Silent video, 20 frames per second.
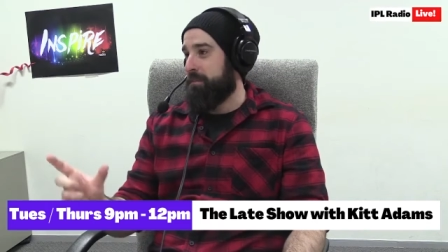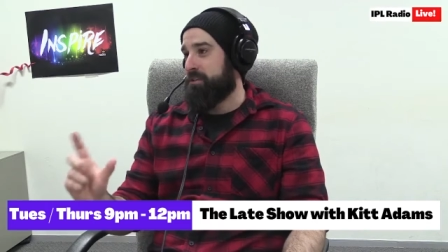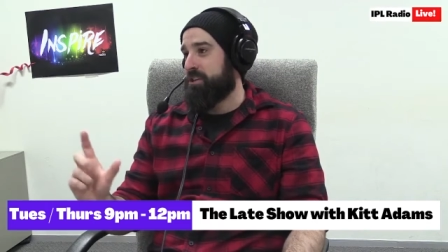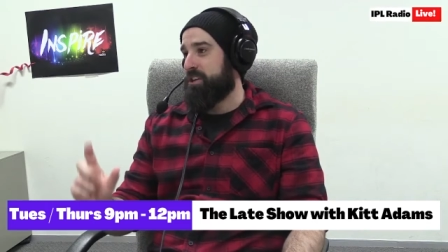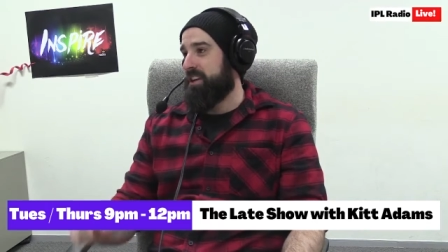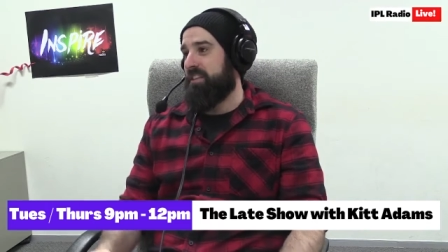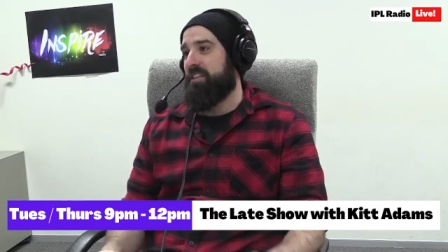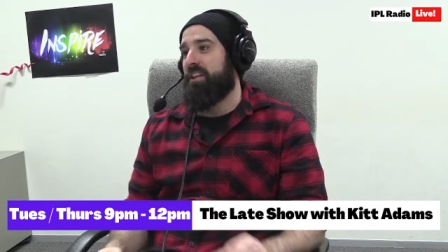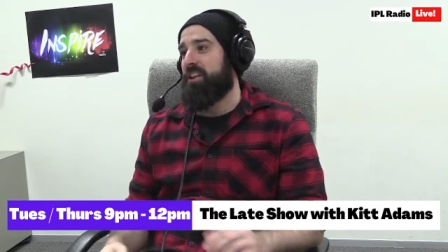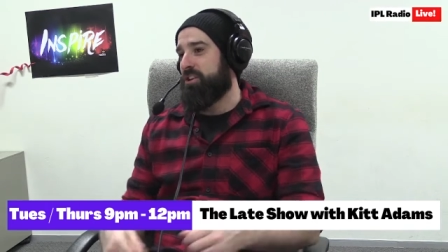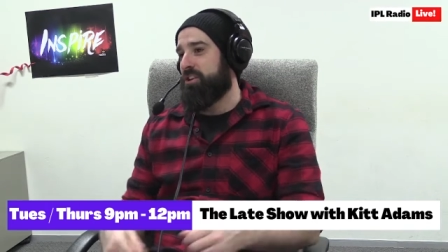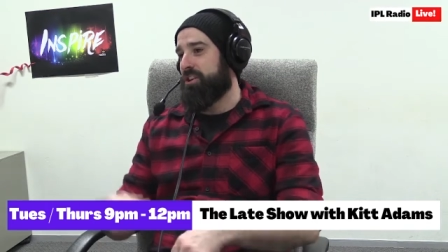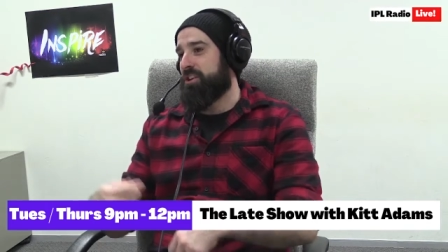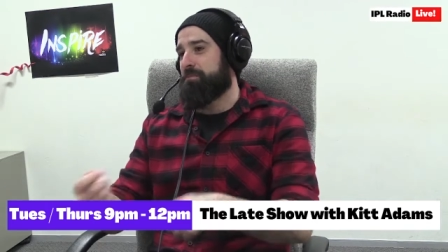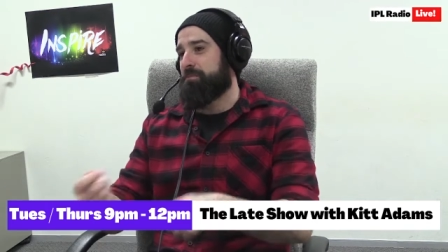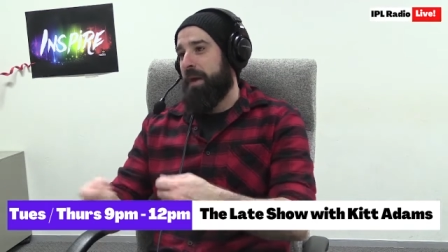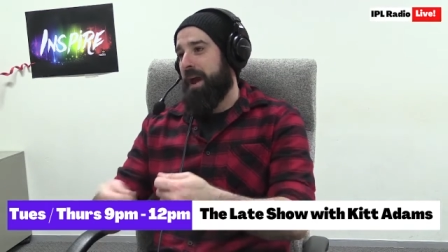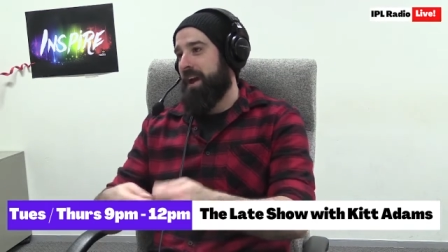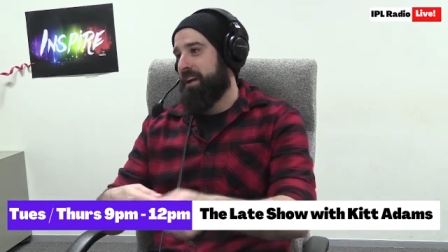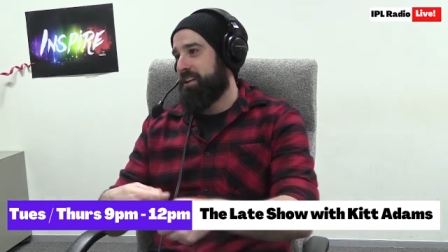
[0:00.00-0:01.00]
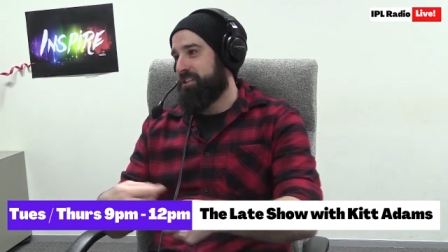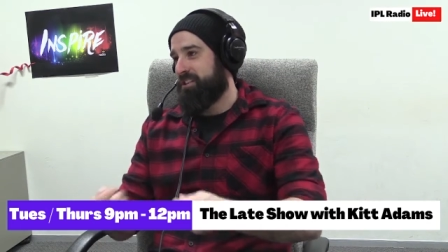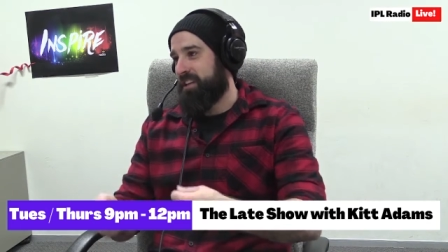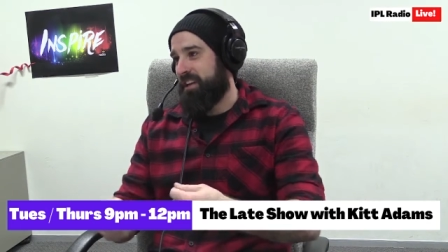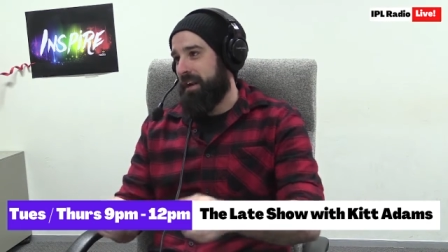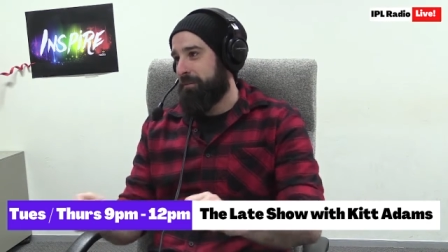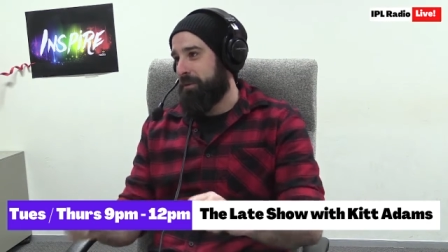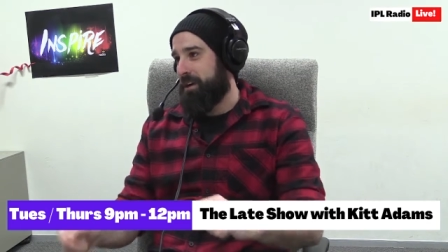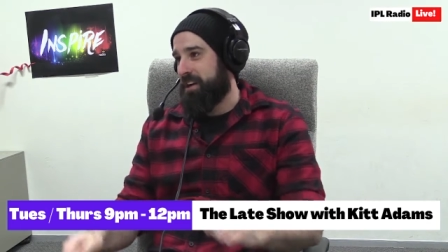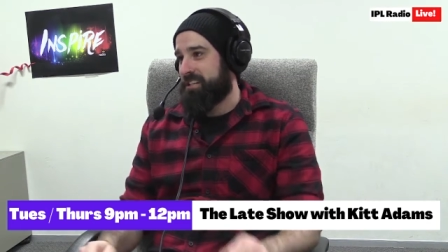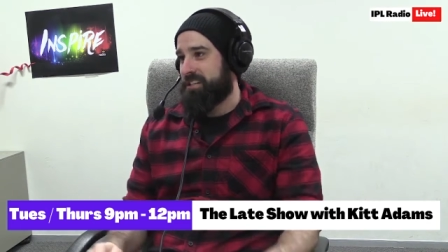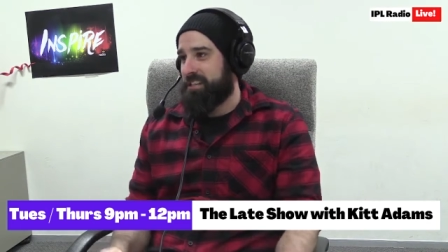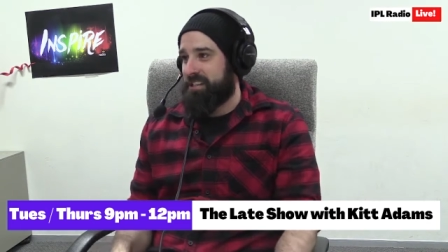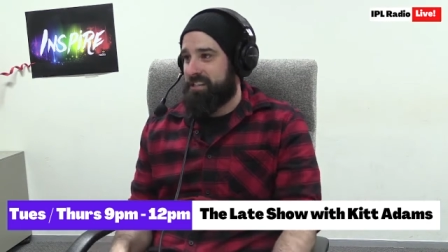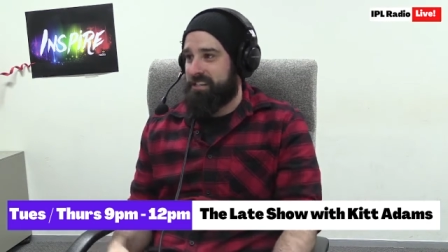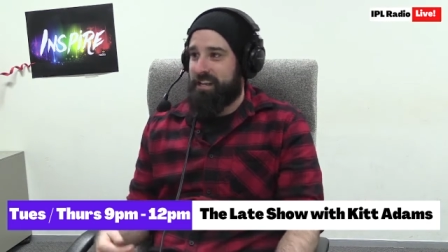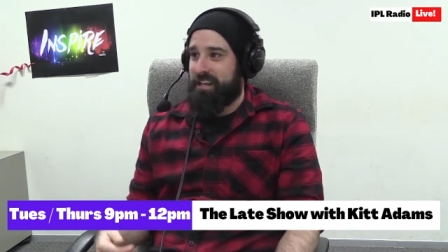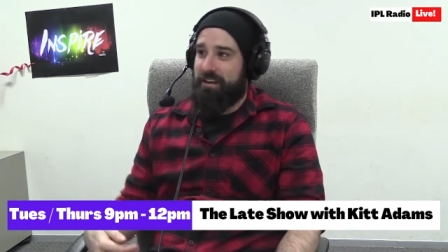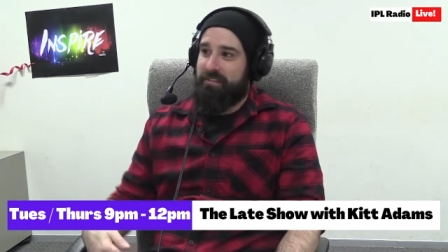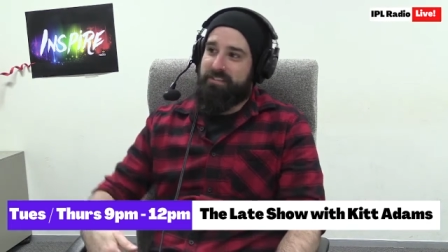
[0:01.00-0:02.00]
and then you just package that up nice and
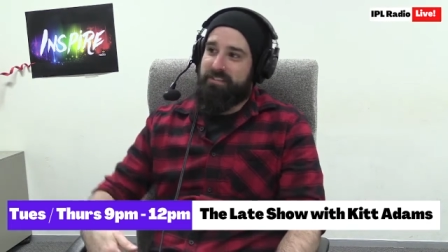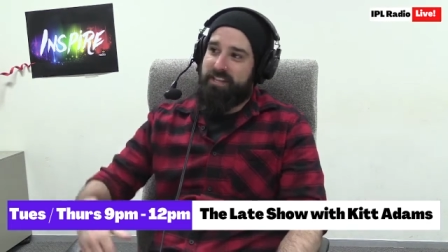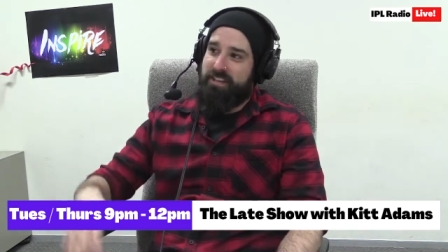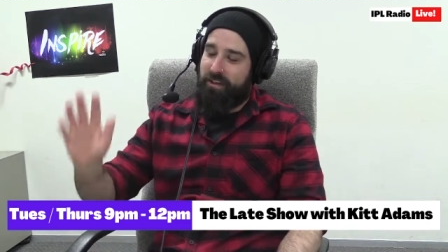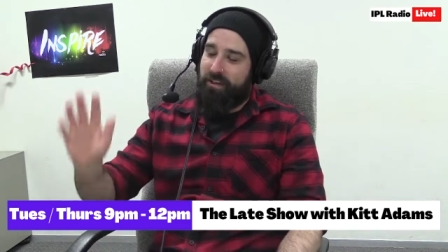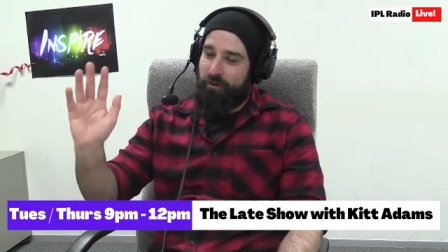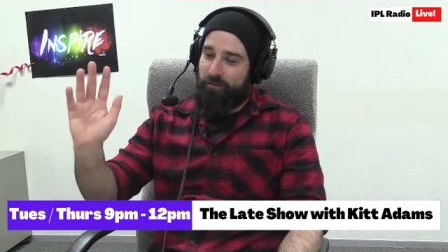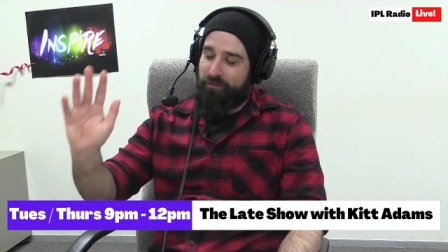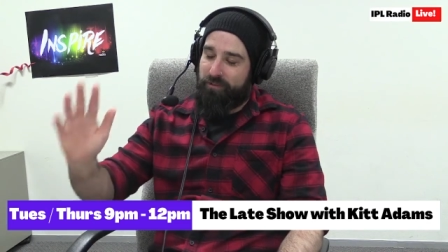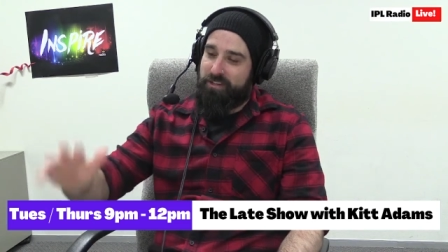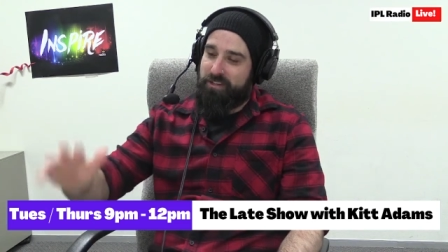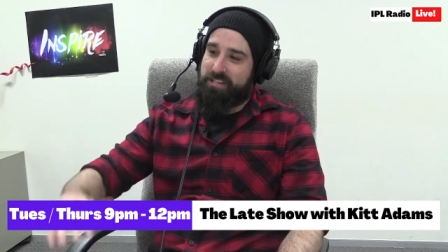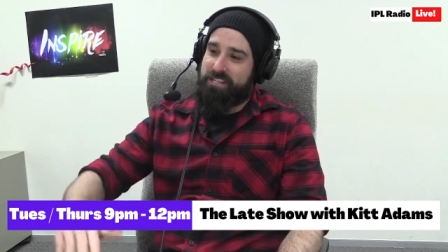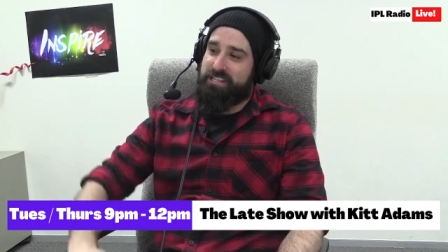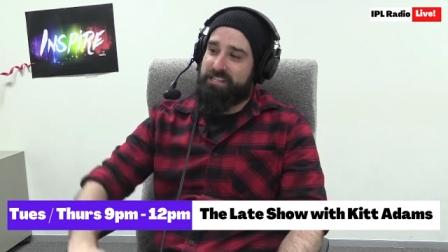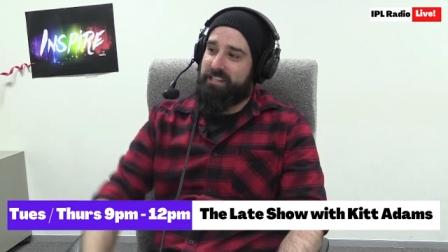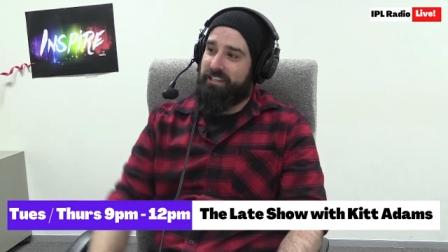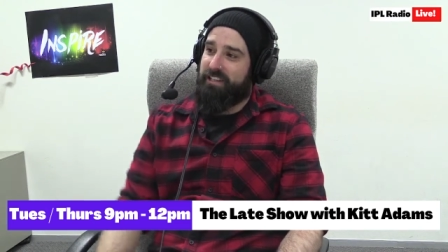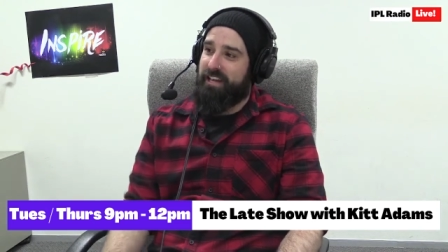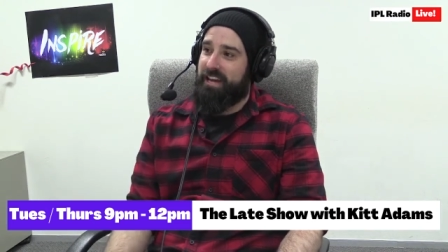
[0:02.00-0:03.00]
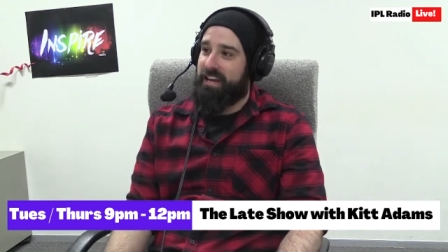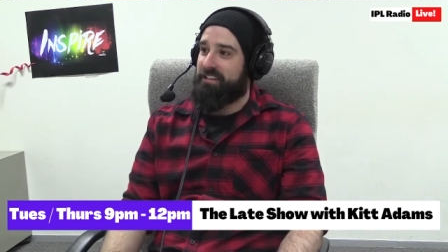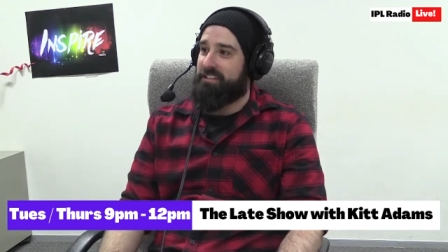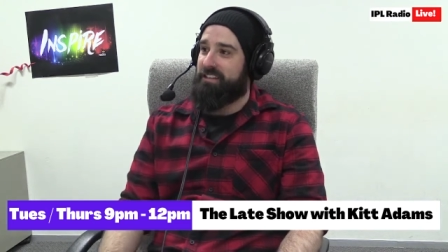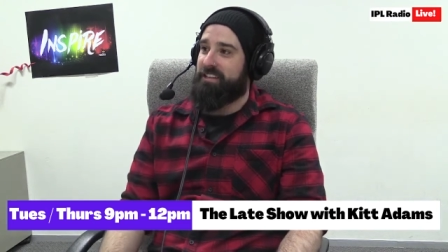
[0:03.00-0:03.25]
safe, send that off to the Select, and then